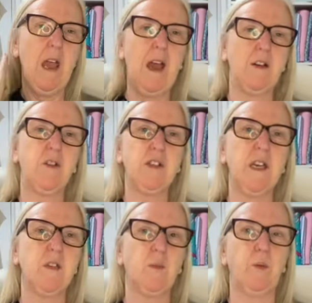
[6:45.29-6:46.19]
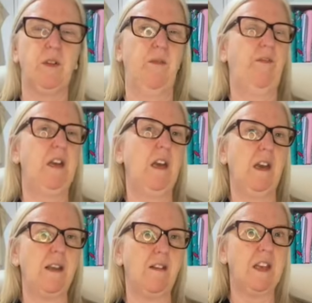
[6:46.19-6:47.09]
I just end up with the feeling
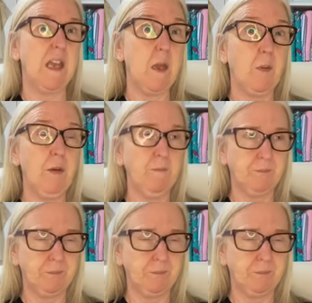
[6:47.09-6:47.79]
like the gaping